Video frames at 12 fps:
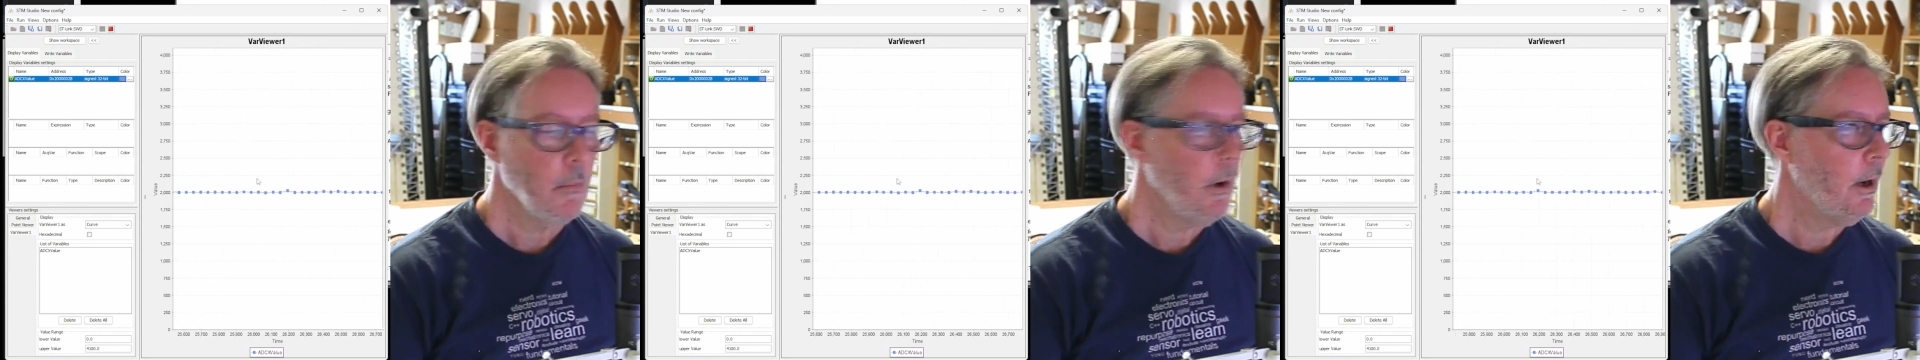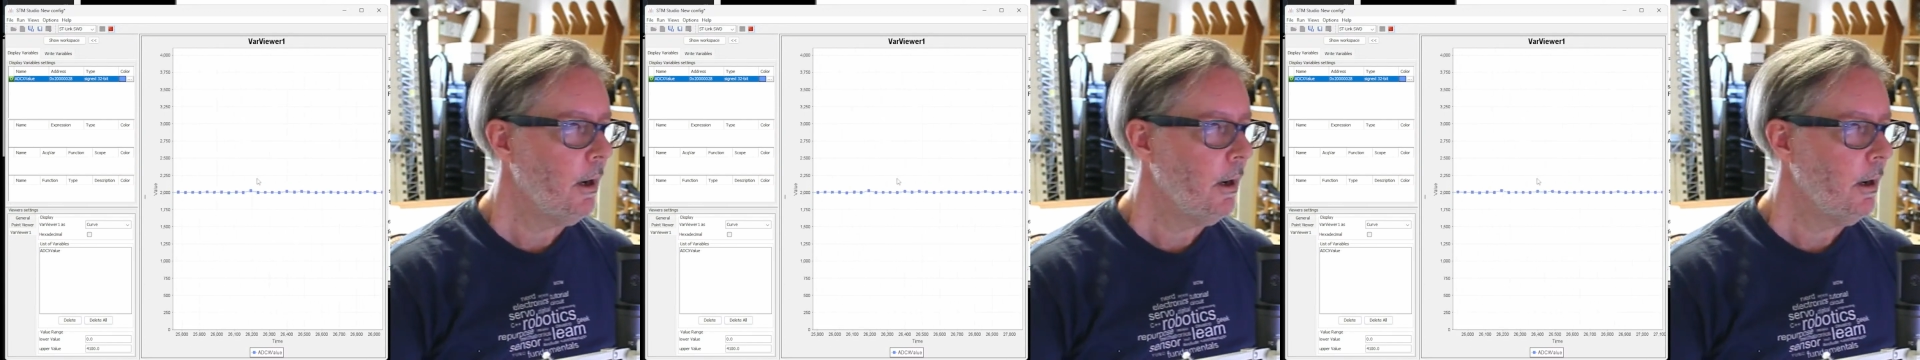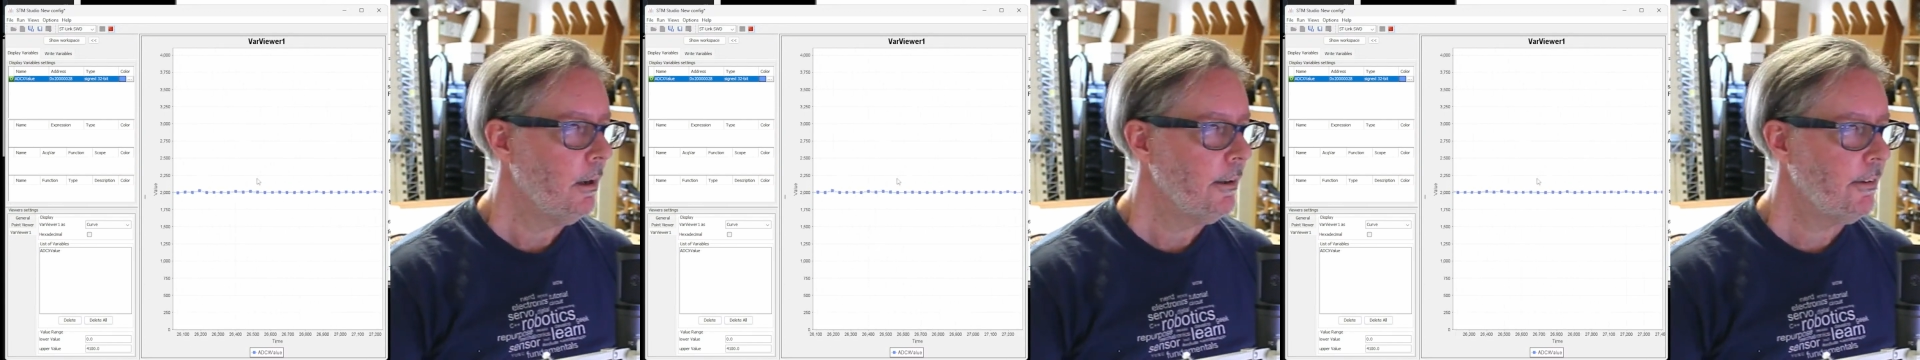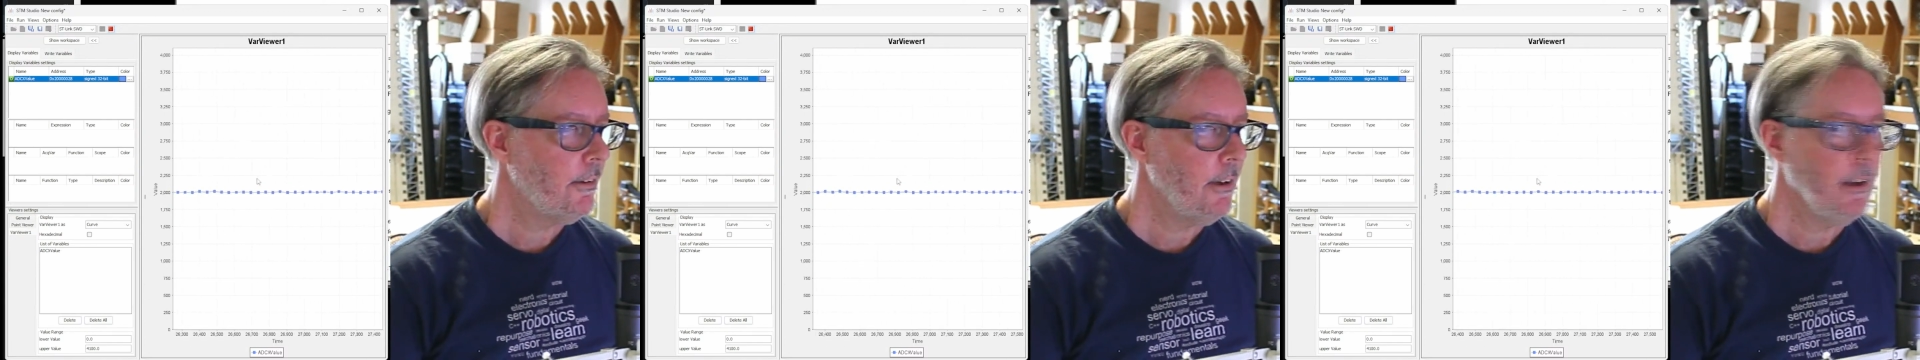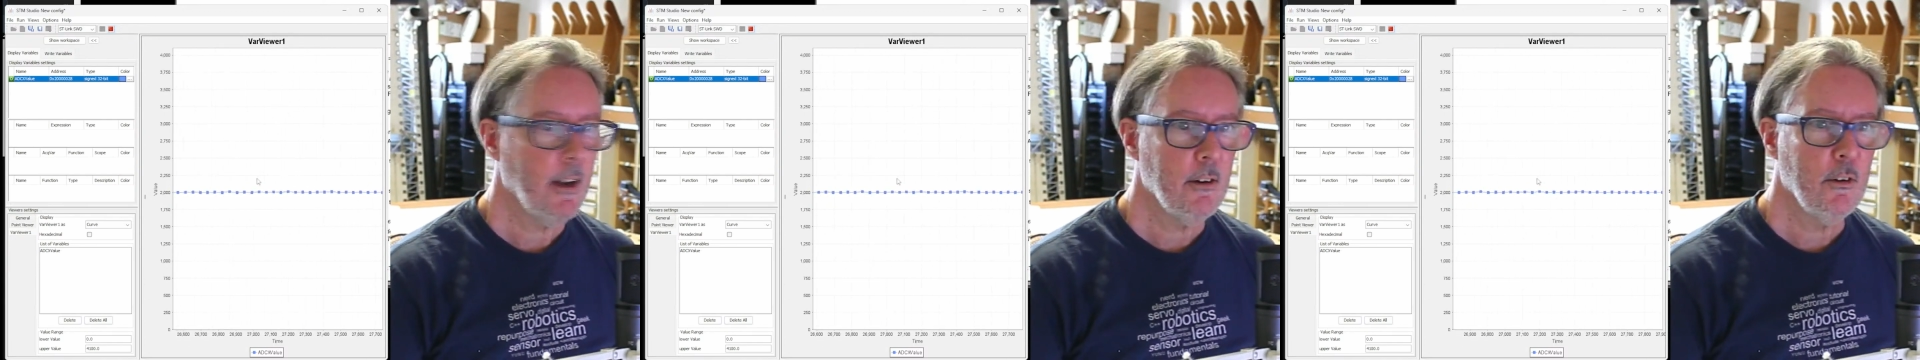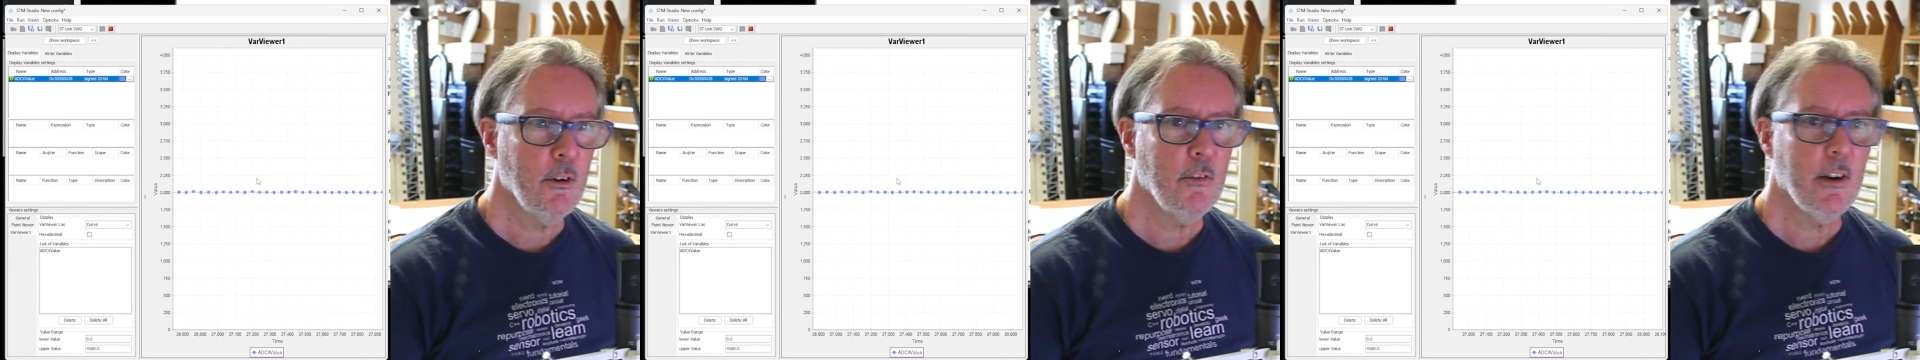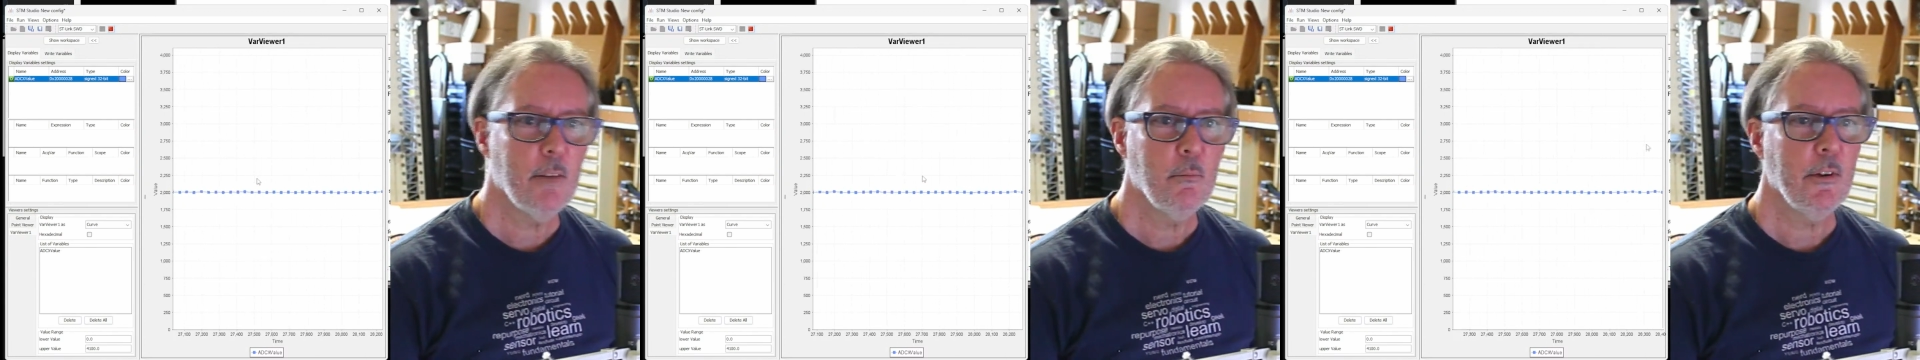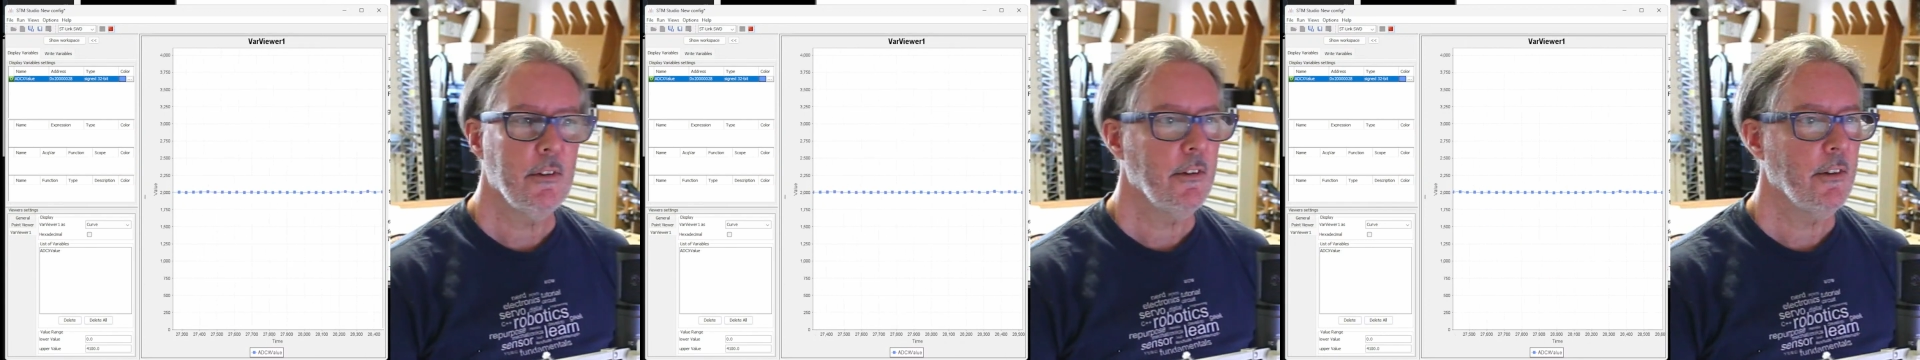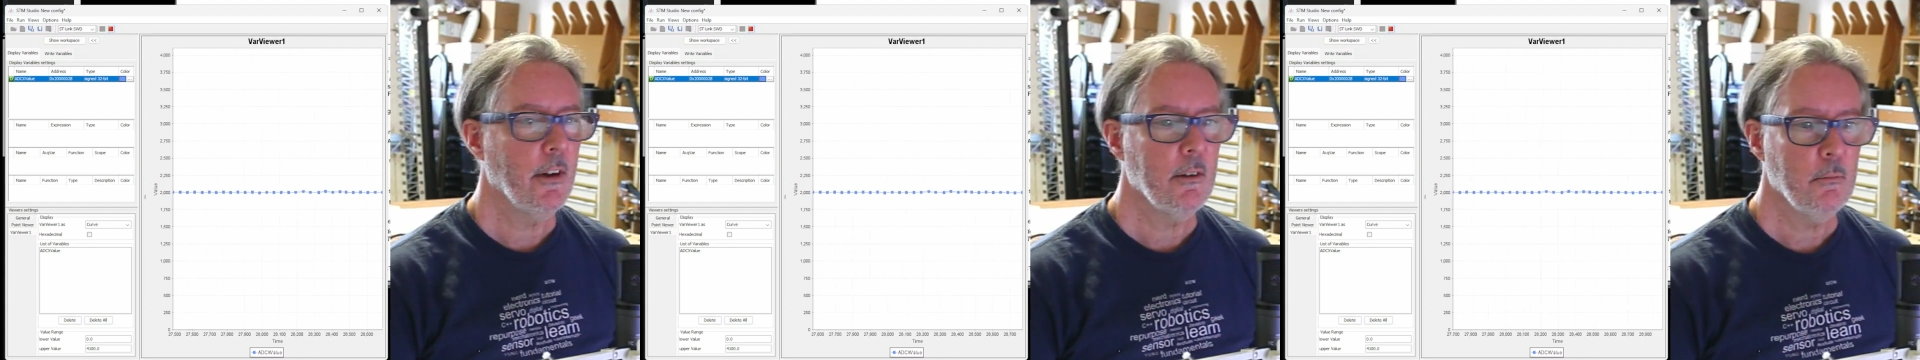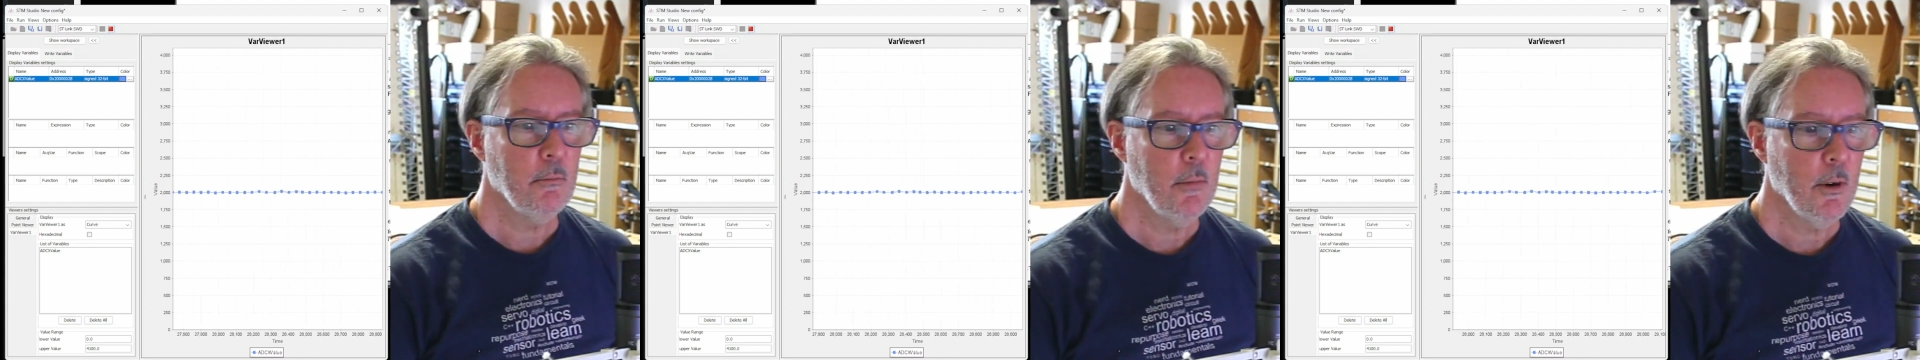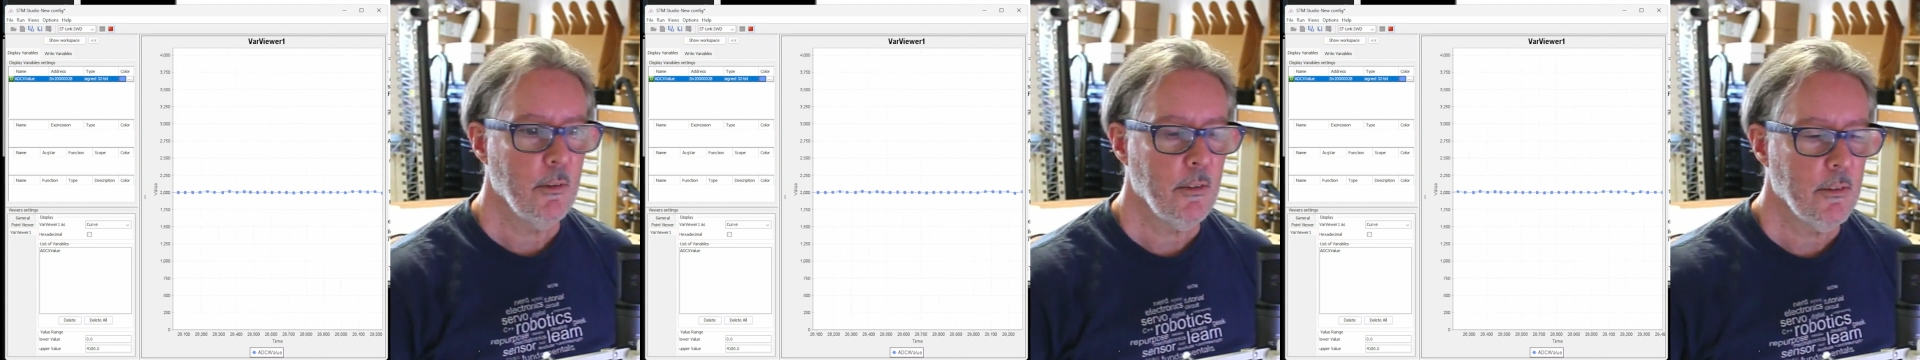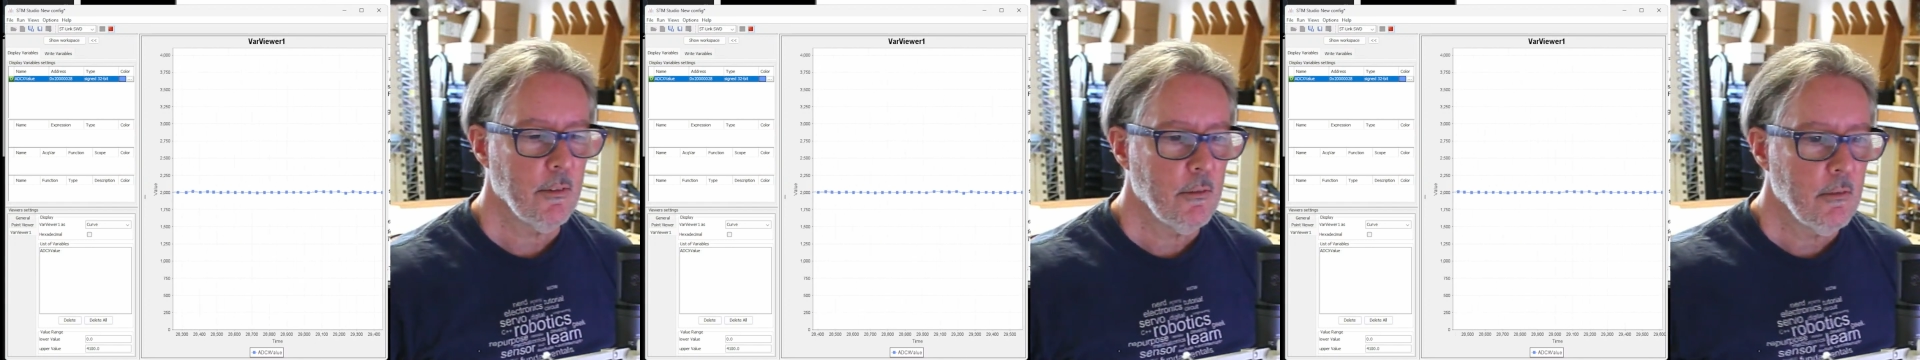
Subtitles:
let's see. I don't know if I can put this on both